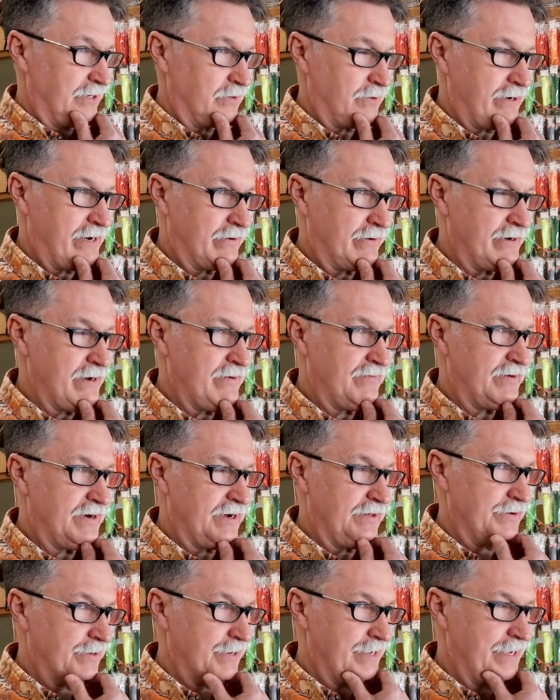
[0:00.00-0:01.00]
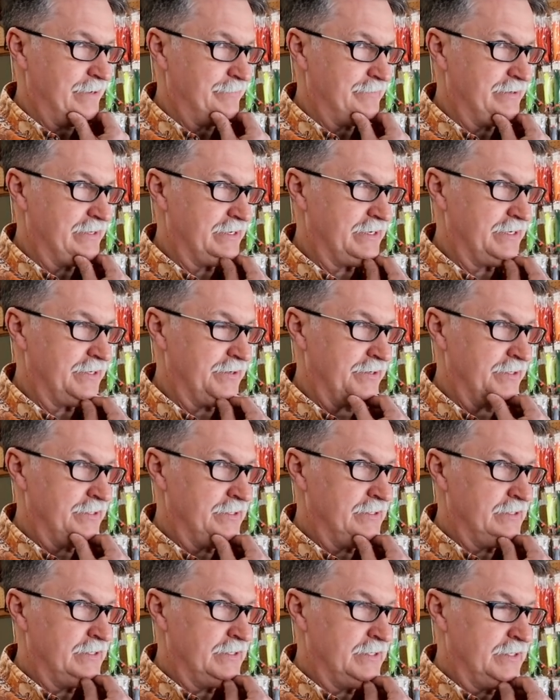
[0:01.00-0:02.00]
my great-grandfather came down
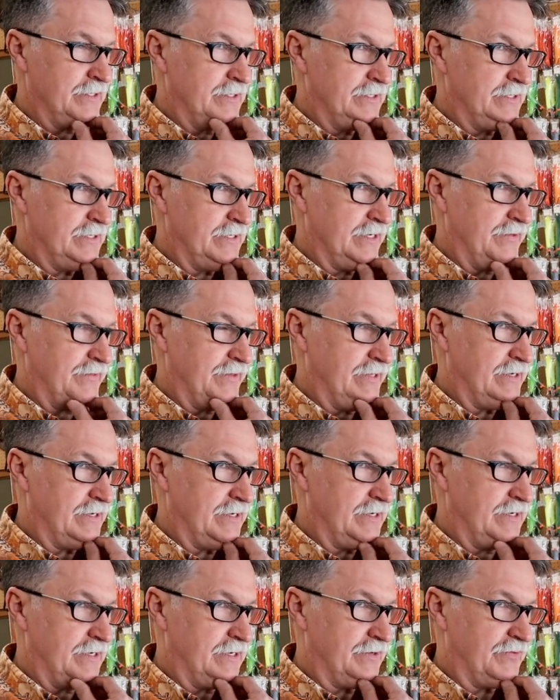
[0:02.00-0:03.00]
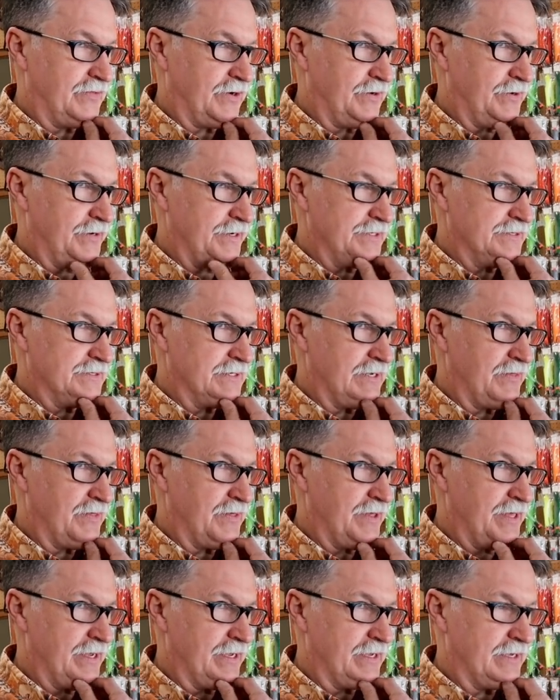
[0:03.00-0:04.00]
in the 30s, I
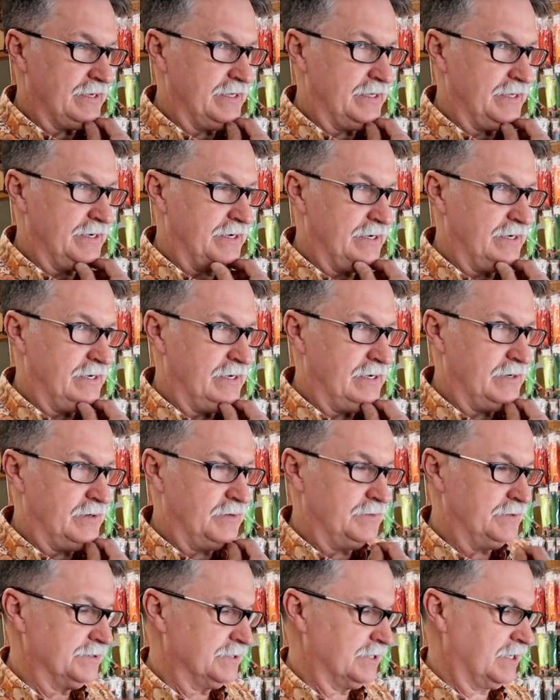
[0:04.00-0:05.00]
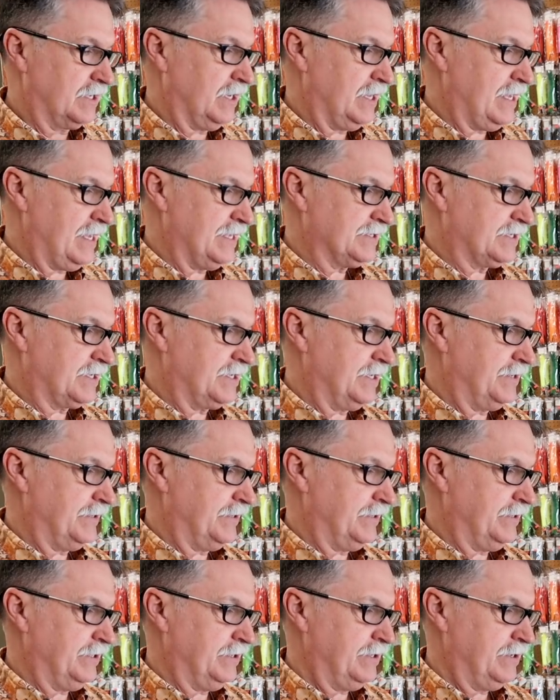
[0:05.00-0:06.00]
think, and uh, was a glass
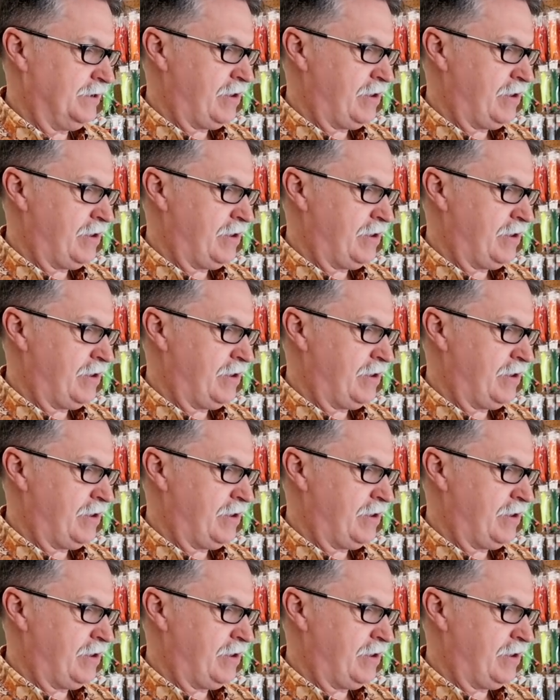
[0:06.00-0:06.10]
cutter